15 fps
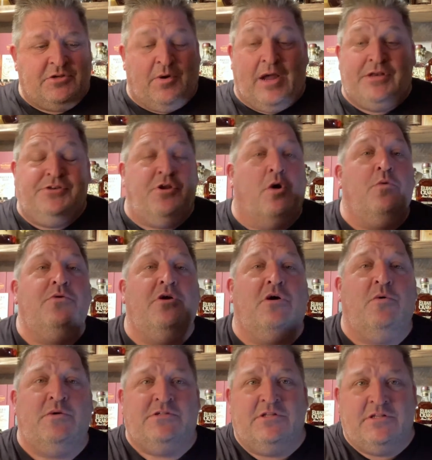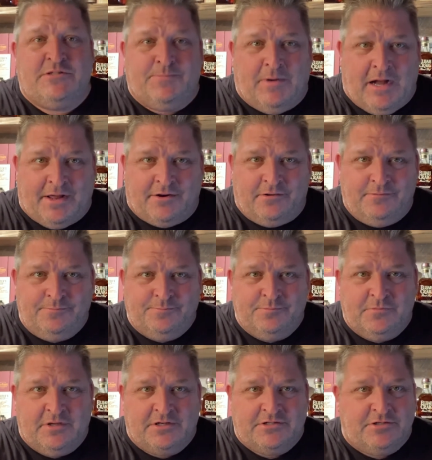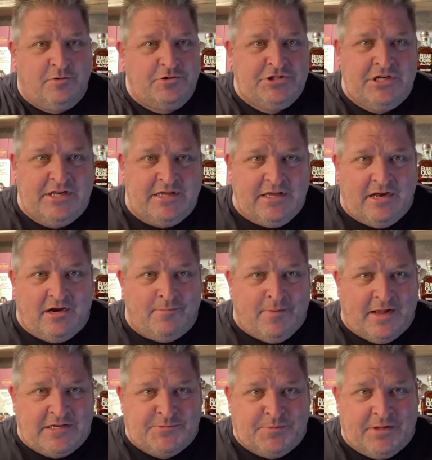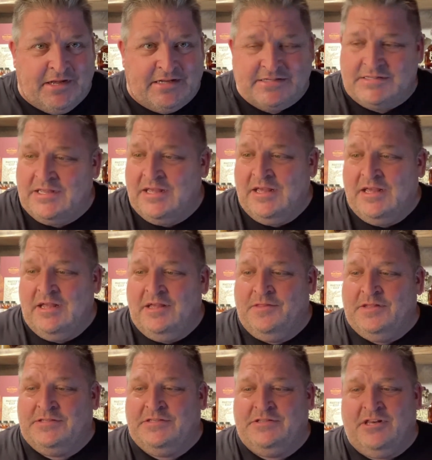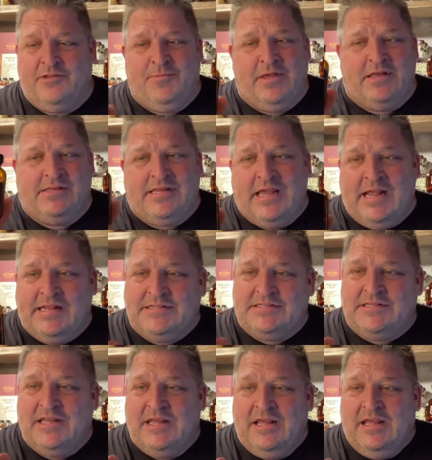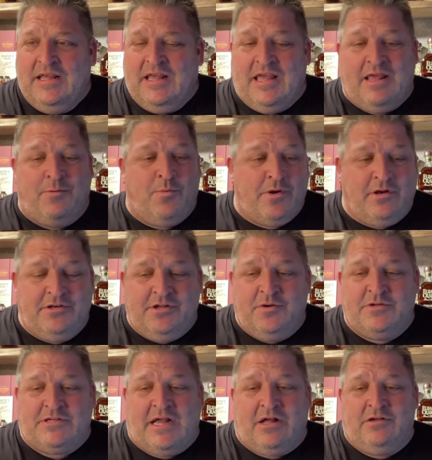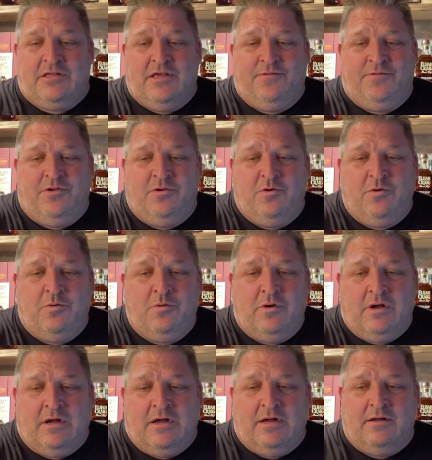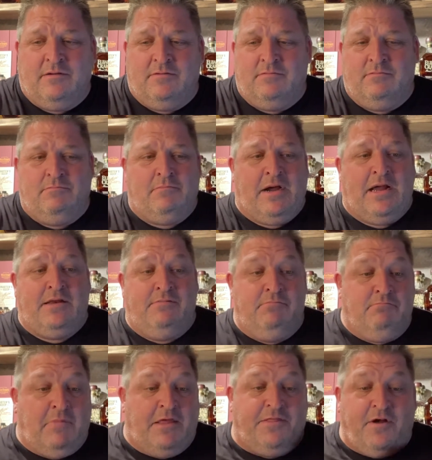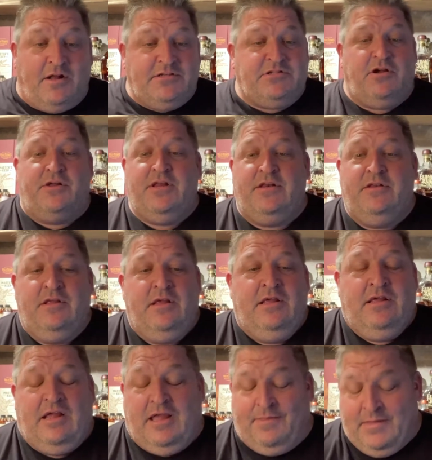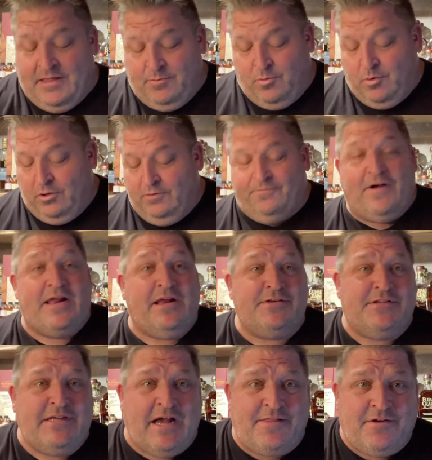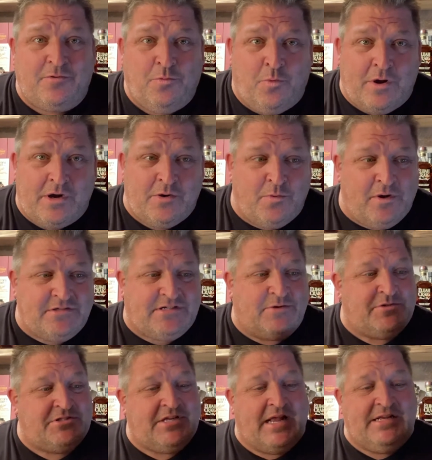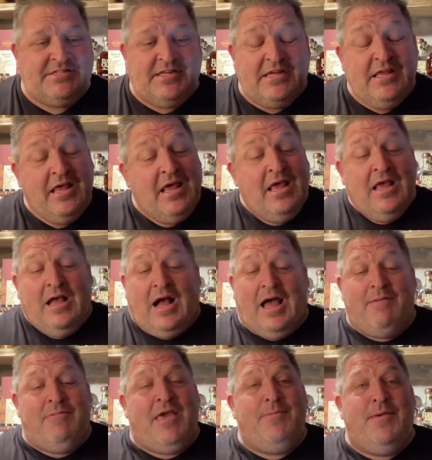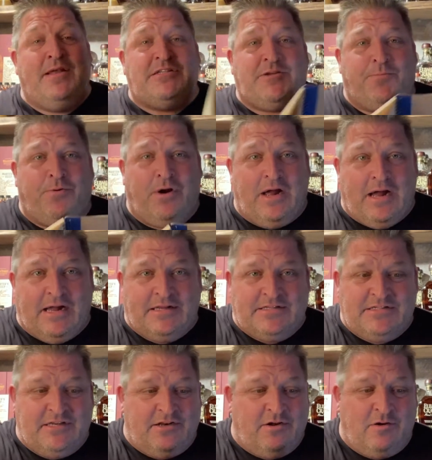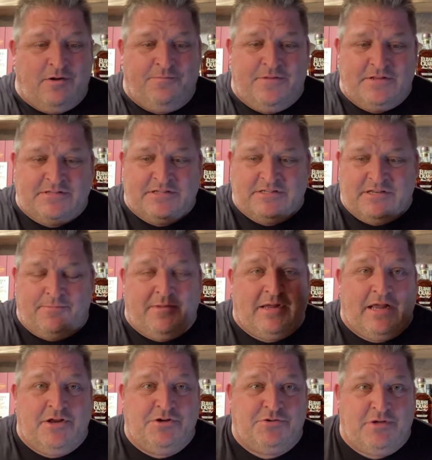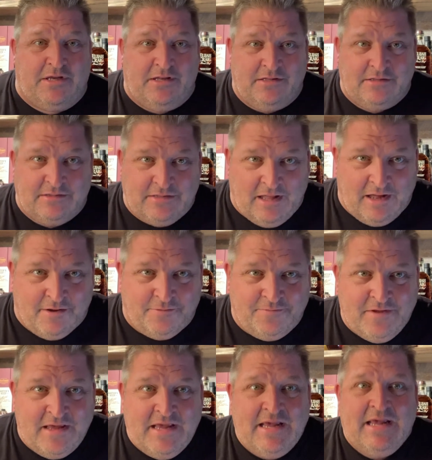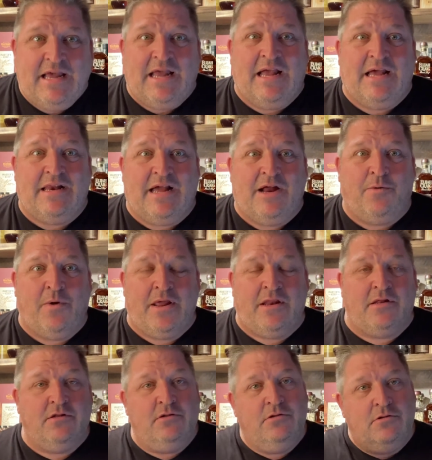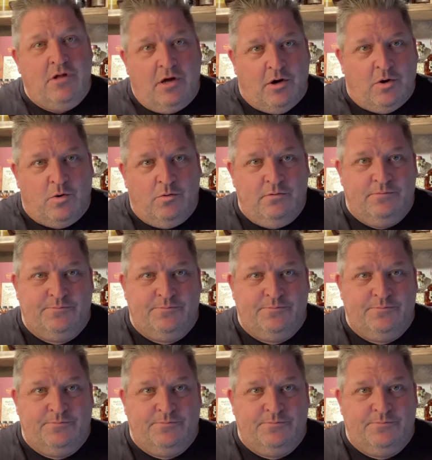I don't know what's in this bottle. There's no cheating here in Mike's Place. This is going to be a taste, and what I'll do is I'll give you my thoughts on it, and then we'll find out together what it was I was tasting. I may be surprised, if this is something I usually love and I rate it low.